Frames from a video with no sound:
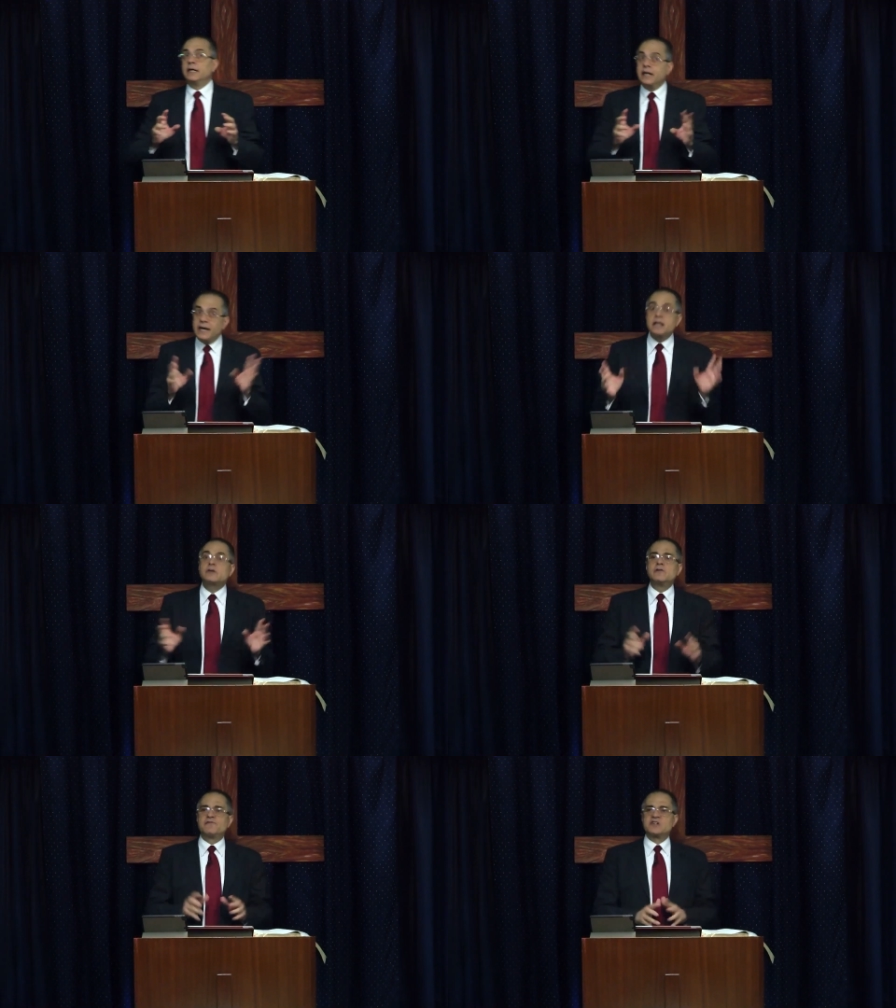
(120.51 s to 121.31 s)
any
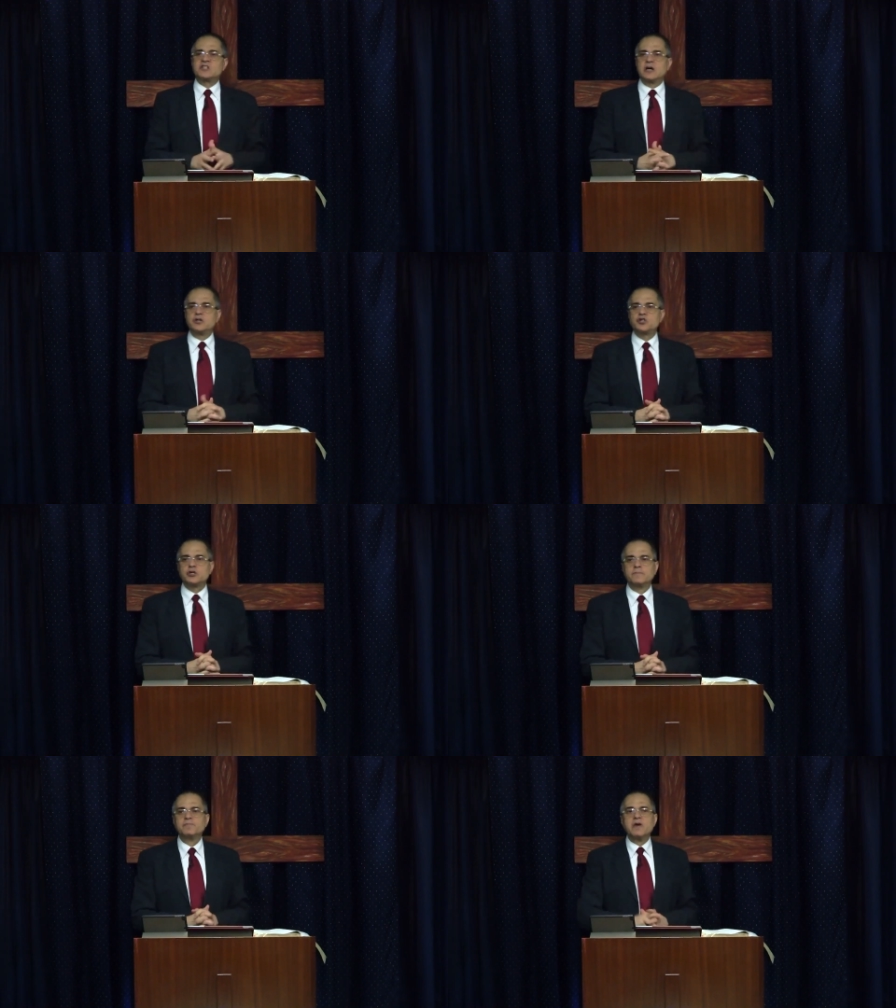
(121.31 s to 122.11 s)

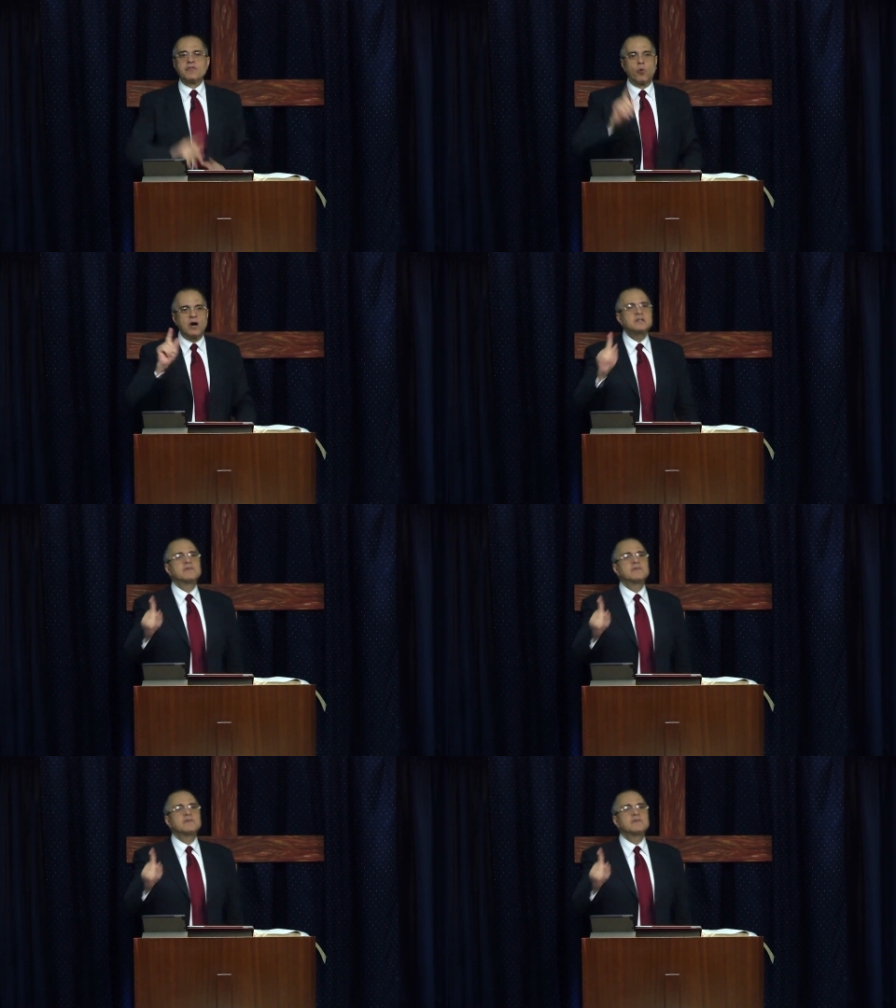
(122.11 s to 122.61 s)
conversation. The Word of